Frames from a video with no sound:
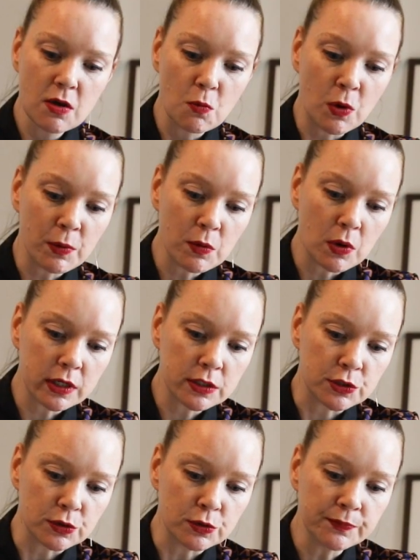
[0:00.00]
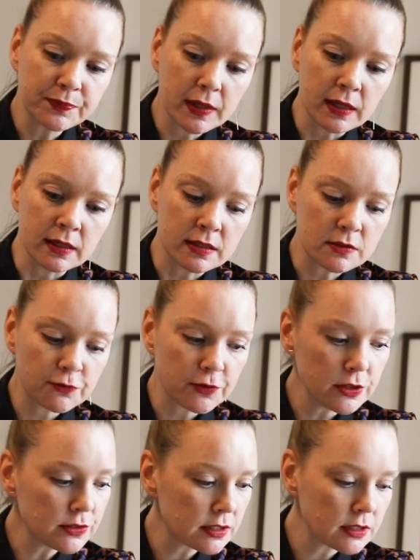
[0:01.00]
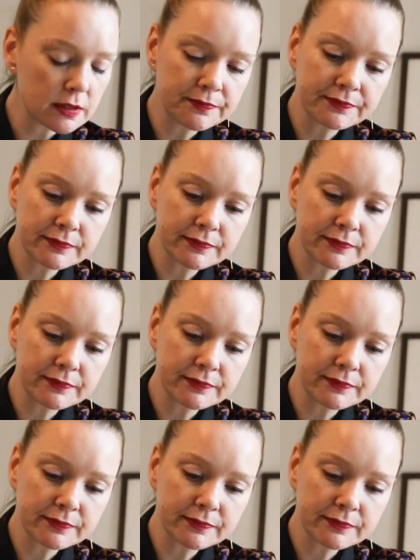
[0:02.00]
What we want to do is first